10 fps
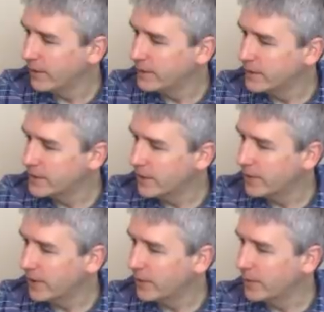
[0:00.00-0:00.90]
just
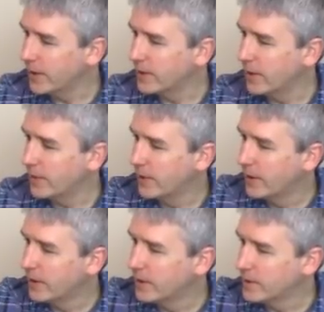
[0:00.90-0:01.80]
something I picked up.
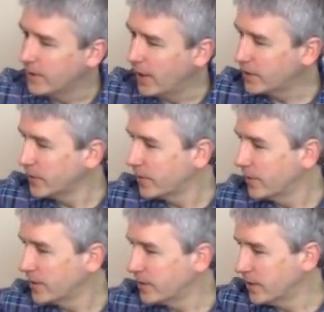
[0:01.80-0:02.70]
It's an actual
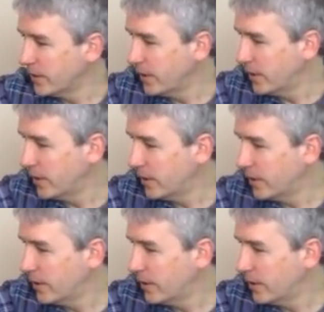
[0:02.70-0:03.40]
crystal here